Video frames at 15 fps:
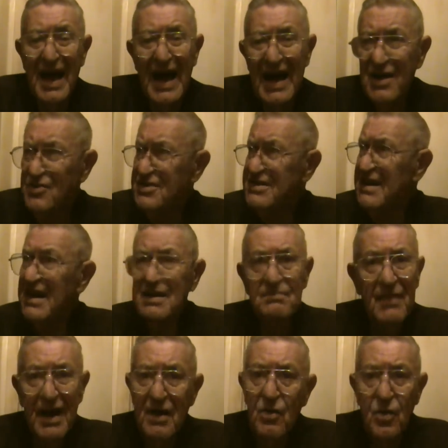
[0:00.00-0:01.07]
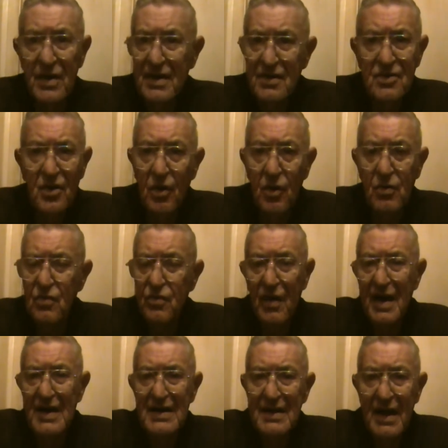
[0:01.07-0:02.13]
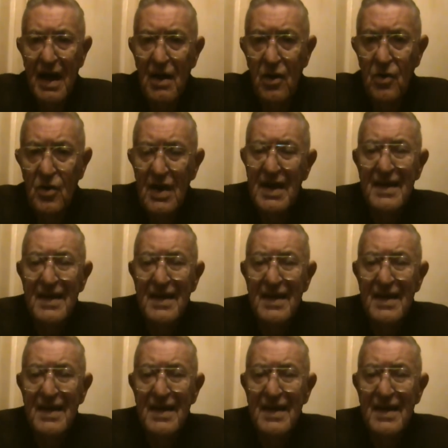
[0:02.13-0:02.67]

Outside my window right now,